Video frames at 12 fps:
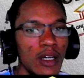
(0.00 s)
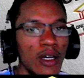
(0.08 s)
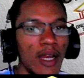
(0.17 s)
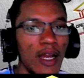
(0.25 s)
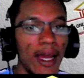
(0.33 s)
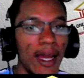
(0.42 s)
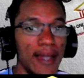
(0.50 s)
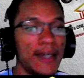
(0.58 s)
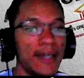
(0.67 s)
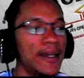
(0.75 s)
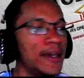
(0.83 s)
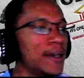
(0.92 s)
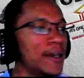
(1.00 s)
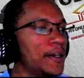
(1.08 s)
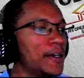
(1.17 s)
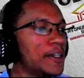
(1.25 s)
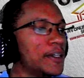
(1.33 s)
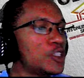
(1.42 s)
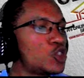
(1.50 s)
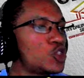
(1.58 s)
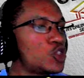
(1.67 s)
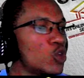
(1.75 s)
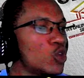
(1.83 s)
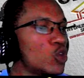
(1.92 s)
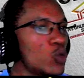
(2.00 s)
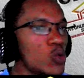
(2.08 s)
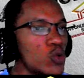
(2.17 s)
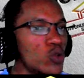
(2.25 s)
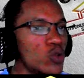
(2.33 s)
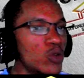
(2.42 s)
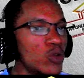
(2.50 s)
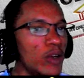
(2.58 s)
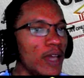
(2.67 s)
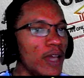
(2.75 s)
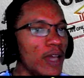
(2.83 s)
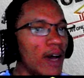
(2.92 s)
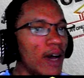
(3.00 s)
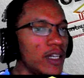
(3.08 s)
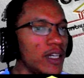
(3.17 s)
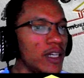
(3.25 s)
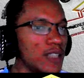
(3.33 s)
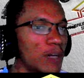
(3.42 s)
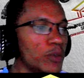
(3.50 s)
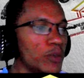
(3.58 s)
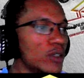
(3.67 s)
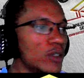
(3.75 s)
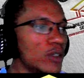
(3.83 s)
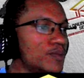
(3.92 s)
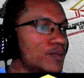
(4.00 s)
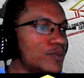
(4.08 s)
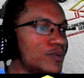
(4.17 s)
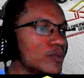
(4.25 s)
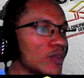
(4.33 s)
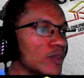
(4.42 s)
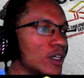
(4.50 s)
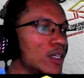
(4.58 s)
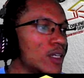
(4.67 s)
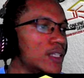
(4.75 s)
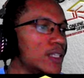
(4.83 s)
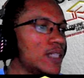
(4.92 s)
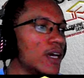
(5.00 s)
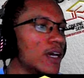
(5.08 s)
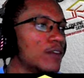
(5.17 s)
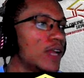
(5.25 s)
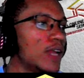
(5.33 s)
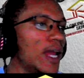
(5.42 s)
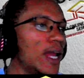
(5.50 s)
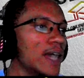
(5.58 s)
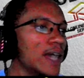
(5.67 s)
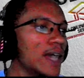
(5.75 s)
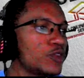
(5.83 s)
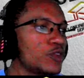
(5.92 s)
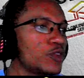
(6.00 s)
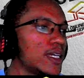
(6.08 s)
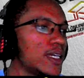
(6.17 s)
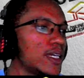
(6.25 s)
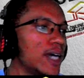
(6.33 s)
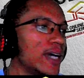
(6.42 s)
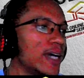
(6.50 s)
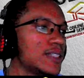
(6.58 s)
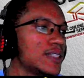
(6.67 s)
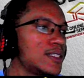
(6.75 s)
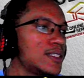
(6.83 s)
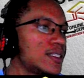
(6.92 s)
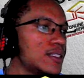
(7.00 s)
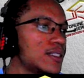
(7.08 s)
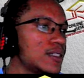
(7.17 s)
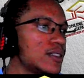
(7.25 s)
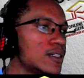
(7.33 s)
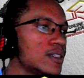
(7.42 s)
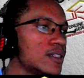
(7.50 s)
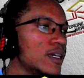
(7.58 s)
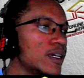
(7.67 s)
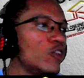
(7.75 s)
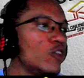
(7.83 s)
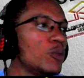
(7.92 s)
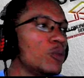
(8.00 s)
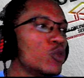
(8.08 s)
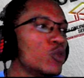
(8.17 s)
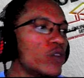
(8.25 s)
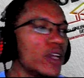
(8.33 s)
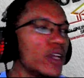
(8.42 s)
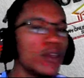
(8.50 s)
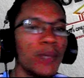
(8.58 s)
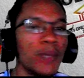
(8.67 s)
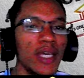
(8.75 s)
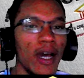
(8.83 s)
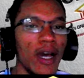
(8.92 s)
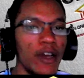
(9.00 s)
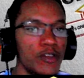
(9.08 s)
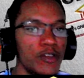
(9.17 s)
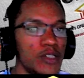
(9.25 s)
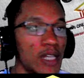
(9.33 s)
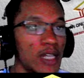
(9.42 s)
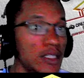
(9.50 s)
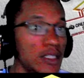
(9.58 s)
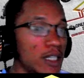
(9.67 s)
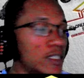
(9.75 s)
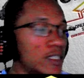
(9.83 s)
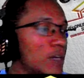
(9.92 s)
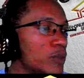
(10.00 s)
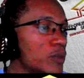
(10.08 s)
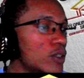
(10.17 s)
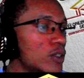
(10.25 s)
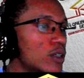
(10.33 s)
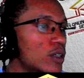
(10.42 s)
like. So they have an example. They have: last Friday I assisted in removing the beehives. That's the example.